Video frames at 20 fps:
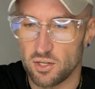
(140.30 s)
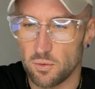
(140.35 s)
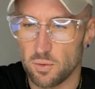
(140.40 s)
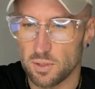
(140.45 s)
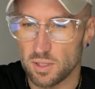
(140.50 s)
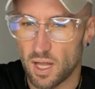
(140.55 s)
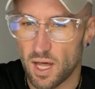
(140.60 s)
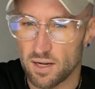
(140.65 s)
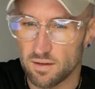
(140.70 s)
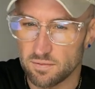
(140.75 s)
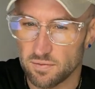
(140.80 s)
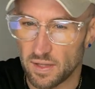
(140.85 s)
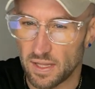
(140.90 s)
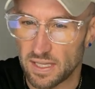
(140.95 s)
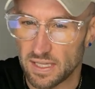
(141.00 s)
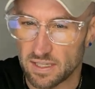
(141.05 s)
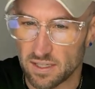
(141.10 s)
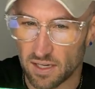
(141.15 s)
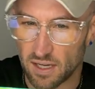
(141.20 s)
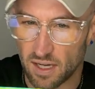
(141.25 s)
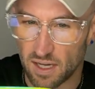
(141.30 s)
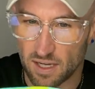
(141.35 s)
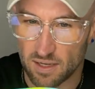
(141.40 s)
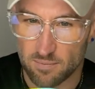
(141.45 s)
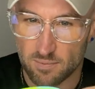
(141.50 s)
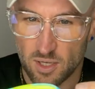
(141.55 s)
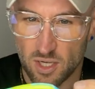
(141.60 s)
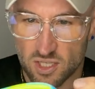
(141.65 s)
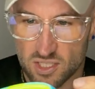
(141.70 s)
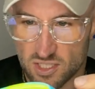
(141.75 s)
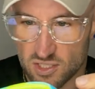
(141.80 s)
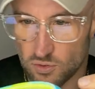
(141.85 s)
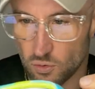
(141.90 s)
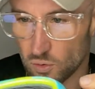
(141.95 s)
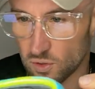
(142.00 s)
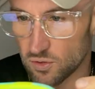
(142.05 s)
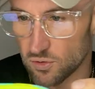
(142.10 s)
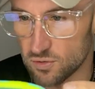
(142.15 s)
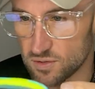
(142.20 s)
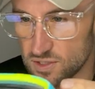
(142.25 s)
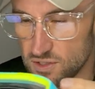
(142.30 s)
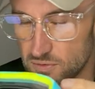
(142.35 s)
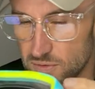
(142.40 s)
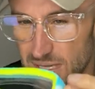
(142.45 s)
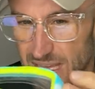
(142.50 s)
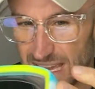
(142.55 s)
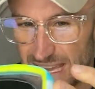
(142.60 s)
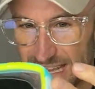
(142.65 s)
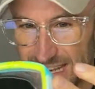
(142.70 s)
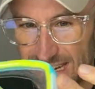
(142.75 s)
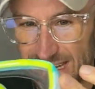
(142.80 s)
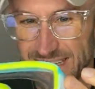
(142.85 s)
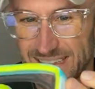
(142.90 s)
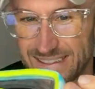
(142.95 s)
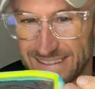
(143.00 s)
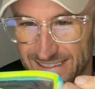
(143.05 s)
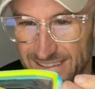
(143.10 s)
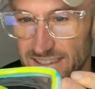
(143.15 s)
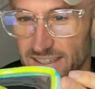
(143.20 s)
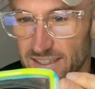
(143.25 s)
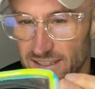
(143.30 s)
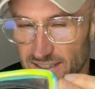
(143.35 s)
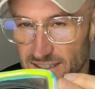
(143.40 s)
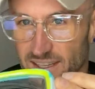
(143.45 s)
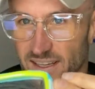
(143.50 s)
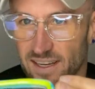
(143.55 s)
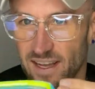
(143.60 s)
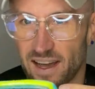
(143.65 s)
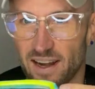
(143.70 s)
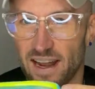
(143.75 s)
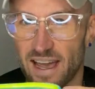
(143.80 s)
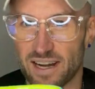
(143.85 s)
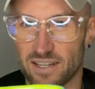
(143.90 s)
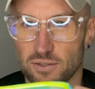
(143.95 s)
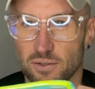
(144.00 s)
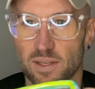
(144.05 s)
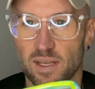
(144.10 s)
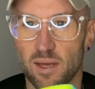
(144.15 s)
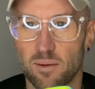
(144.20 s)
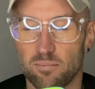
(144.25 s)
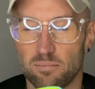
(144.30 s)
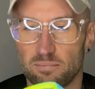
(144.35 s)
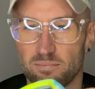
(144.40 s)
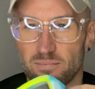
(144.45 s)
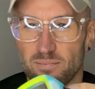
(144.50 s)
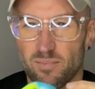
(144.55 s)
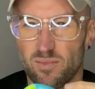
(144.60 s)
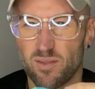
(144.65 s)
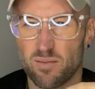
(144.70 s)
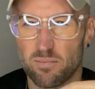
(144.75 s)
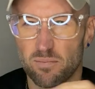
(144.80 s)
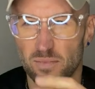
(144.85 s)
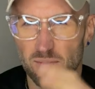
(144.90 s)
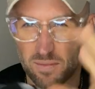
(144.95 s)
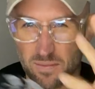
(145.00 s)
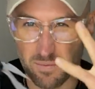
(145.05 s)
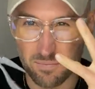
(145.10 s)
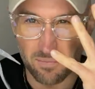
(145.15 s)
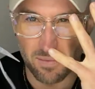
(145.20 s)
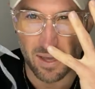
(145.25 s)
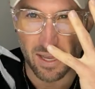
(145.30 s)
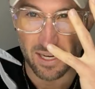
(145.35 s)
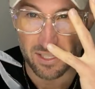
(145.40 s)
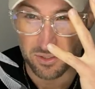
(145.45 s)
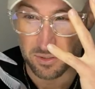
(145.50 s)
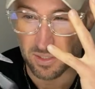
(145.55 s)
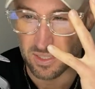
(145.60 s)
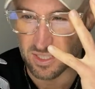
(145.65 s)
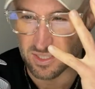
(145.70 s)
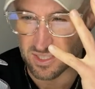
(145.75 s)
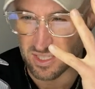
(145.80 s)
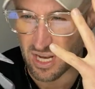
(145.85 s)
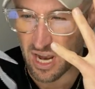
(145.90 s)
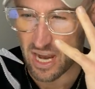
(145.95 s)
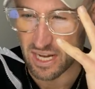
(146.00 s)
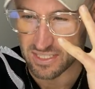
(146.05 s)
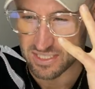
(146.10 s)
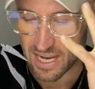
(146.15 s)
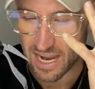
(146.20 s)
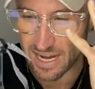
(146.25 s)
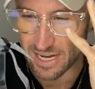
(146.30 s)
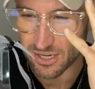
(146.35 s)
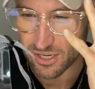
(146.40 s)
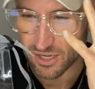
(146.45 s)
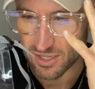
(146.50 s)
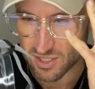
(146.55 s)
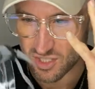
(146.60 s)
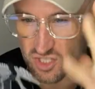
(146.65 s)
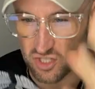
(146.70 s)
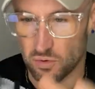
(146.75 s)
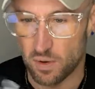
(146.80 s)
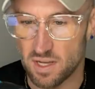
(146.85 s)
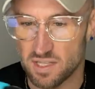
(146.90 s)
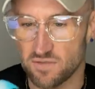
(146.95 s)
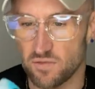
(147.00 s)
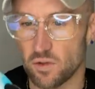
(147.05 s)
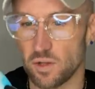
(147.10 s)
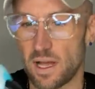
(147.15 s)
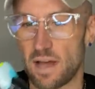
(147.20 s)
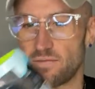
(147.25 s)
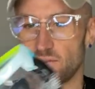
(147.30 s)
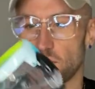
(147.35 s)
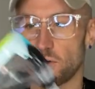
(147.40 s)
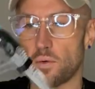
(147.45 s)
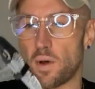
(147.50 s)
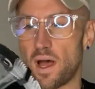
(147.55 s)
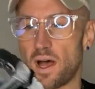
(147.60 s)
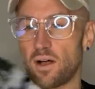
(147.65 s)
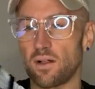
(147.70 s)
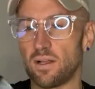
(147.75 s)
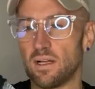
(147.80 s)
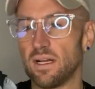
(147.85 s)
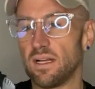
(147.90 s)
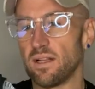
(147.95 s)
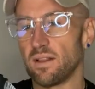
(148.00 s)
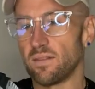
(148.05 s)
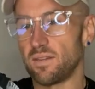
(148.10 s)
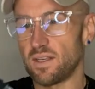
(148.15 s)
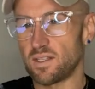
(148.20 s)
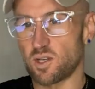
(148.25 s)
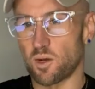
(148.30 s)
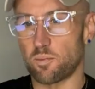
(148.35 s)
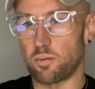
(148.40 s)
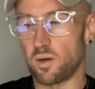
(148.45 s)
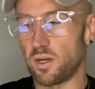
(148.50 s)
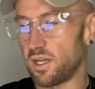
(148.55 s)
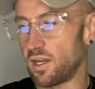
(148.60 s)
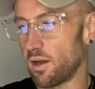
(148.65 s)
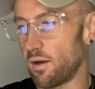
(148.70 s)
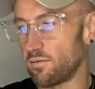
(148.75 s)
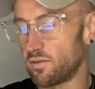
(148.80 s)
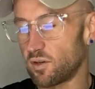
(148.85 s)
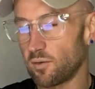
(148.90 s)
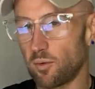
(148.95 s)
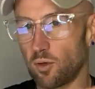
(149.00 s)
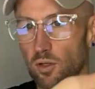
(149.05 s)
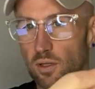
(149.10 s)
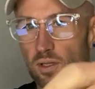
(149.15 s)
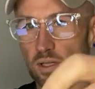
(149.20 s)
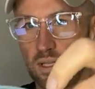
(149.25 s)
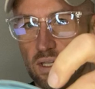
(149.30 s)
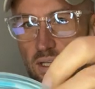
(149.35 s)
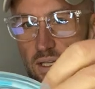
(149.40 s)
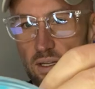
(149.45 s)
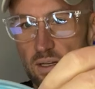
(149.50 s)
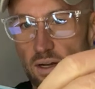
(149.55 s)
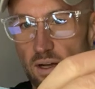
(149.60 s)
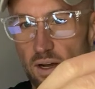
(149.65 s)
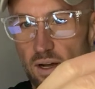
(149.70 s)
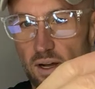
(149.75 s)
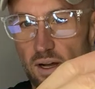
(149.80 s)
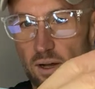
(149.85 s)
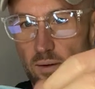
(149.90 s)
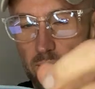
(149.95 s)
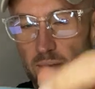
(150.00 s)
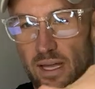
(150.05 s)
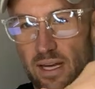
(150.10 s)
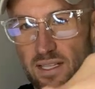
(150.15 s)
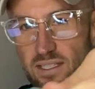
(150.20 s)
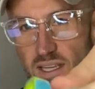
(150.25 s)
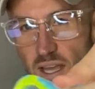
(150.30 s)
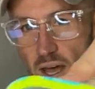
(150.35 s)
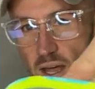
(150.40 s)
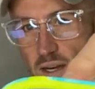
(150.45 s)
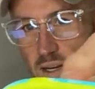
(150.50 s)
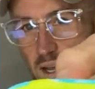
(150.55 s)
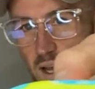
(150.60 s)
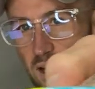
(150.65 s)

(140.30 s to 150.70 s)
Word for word: You know, a lot of like uh snorkels you get can kind of actually get actually gets cut tired and stressful after a while. These are pretty comfortable, um, and it's kind of